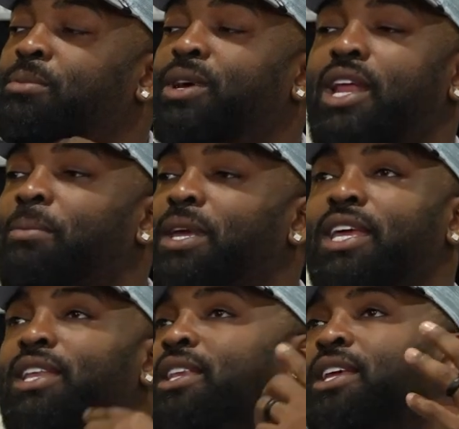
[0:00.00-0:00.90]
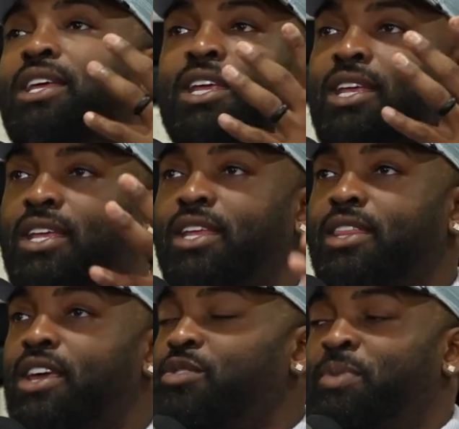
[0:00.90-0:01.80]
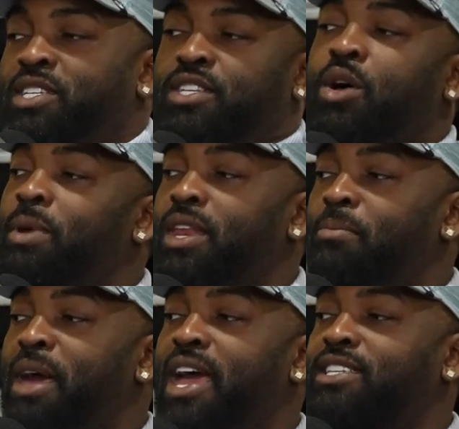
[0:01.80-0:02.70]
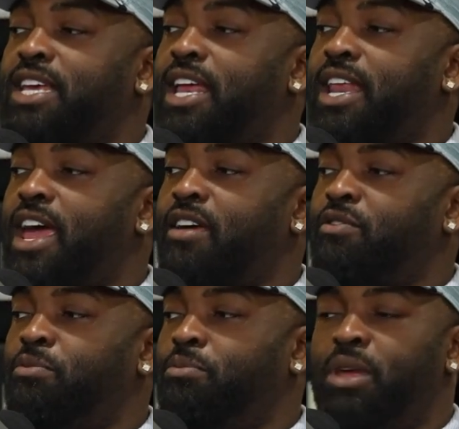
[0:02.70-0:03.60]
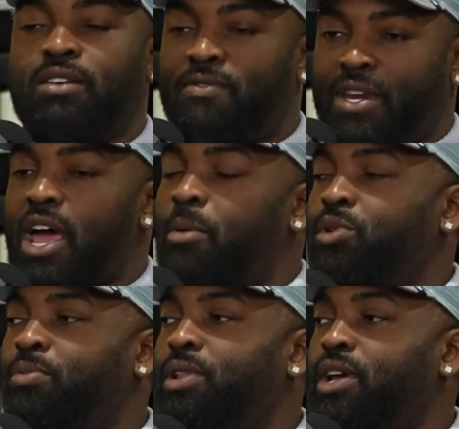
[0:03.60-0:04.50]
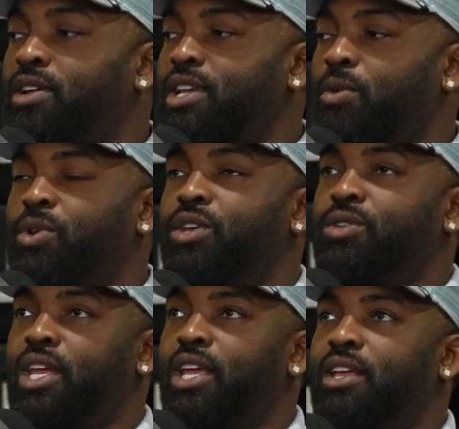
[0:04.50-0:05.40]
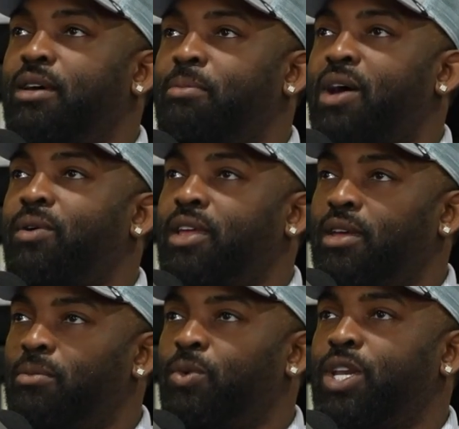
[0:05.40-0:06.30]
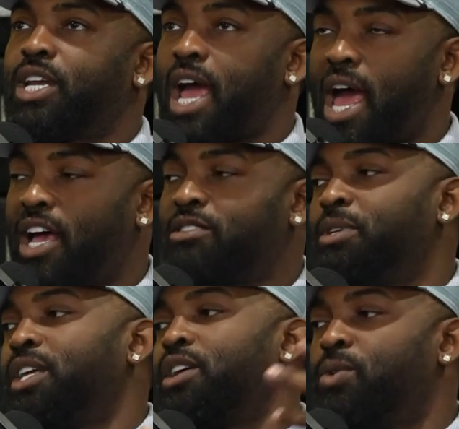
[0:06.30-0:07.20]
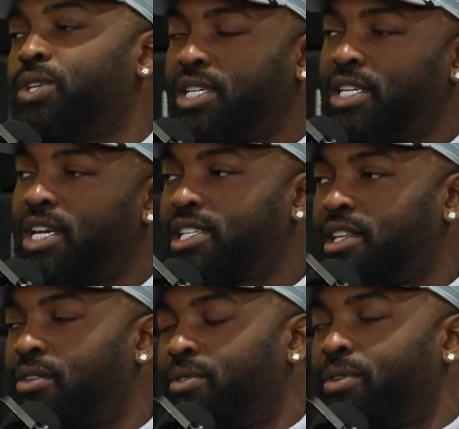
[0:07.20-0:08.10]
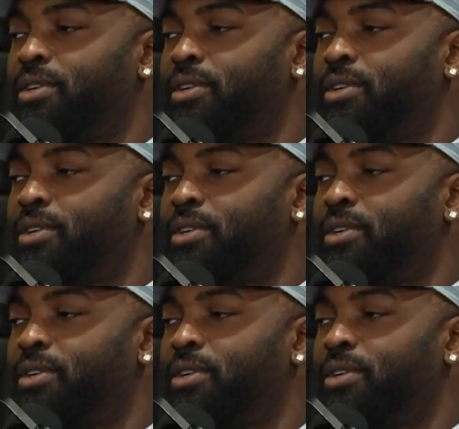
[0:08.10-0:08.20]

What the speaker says: But, I mean, there's been so many backs that have been phenomenal players. Like, what do you think about him winning a Heisman and going to the next level?